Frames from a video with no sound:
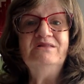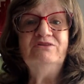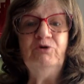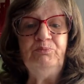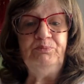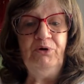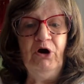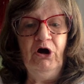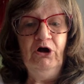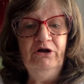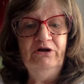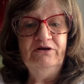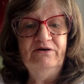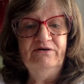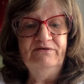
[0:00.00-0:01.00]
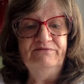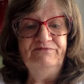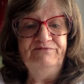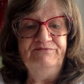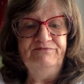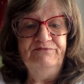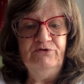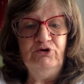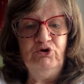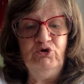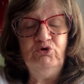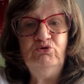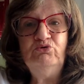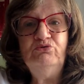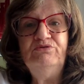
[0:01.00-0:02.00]
They're part of
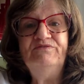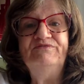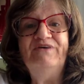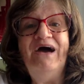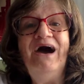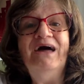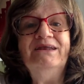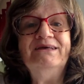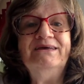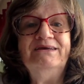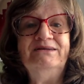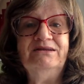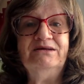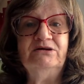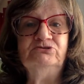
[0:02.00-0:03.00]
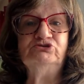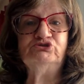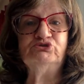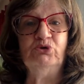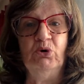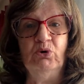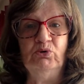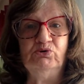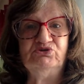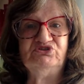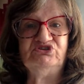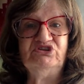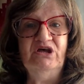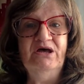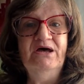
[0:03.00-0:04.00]
who the Vatican
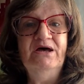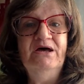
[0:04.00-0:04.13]
controls,